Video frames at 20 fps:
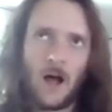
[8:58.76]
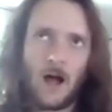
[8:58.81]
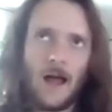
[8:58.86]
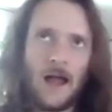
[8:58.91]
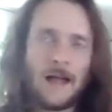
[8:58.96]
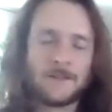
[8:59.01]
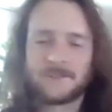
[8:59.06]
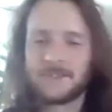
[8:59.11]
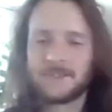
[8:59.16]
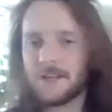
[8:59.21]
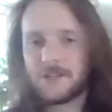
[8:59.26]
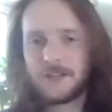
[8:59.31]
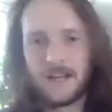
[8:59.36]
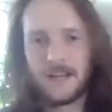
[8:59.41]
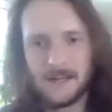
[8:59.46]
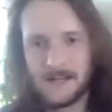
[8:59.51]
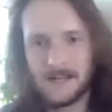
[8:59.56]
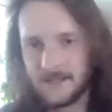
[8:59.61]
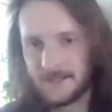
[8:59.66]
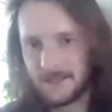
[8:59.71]
end-stage
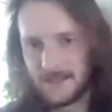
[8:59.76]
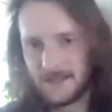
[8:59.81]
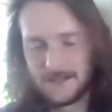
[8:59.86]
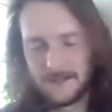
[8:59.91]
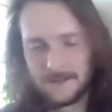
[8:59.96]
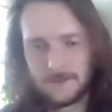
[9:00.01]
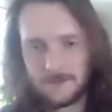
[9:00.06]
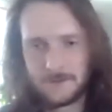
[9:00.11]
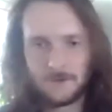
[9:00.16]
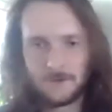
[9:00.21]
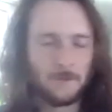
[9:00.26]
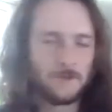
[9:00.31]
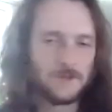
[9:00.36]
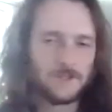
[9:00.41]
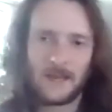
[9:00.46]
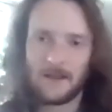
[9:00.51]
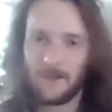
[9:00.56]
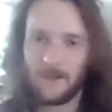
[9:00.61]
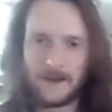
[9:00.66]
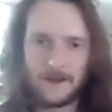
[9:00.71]
kidney disease? Which is when we
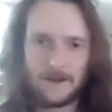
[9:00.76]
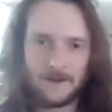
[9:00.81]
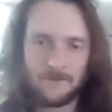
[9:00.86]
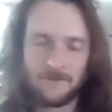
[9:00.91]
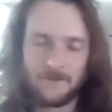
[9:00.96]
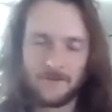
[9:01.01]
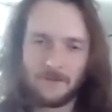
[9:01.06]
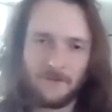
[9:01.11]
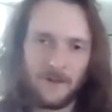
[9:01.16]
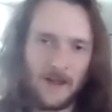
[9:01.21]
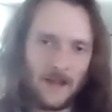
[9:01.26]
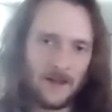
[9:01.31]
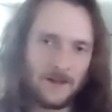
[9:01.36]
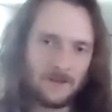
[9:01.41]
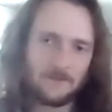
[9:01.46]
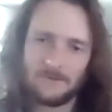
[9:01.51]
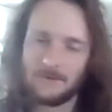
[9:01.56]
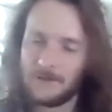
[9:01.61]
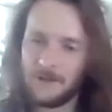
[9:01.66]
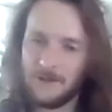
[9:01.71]
say like you've hit
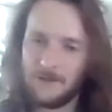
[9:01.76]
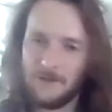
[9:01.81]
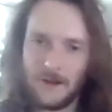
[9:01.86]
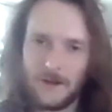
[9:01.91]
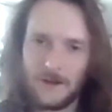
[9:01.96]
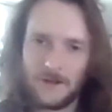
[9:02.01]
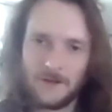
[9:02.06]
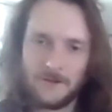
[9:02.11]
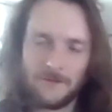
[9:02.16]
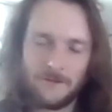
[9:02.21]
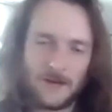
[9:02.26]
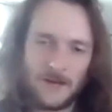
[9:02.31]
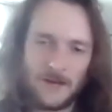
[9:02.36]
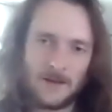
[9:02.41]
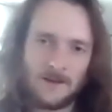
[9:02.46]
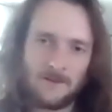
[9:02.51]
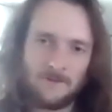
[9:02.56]
kidney